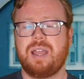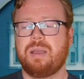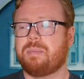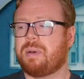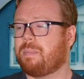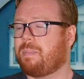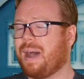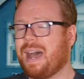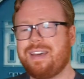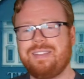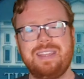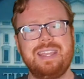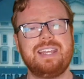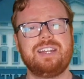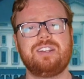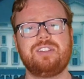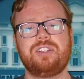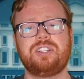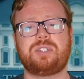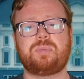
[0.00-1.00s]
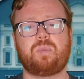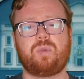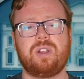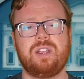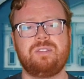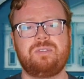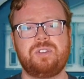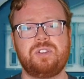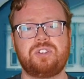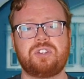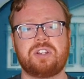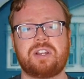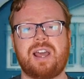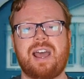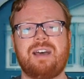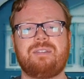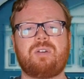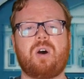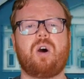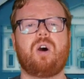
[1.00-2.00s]
But by the end of this brief, you should
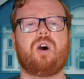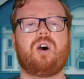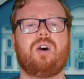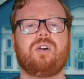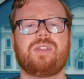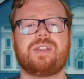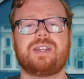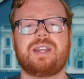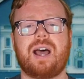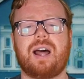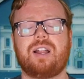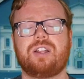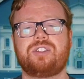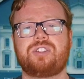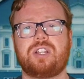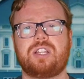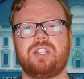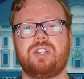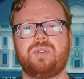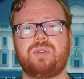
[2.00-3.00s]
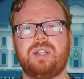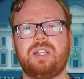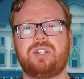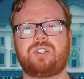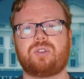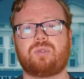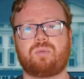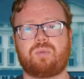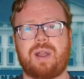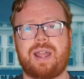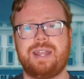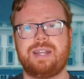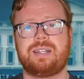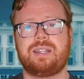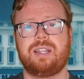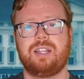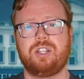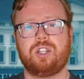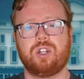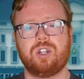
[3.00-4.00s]
have all the knowledge that you need to write
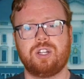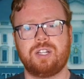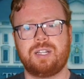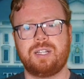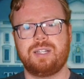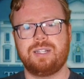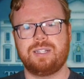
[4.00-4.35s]
good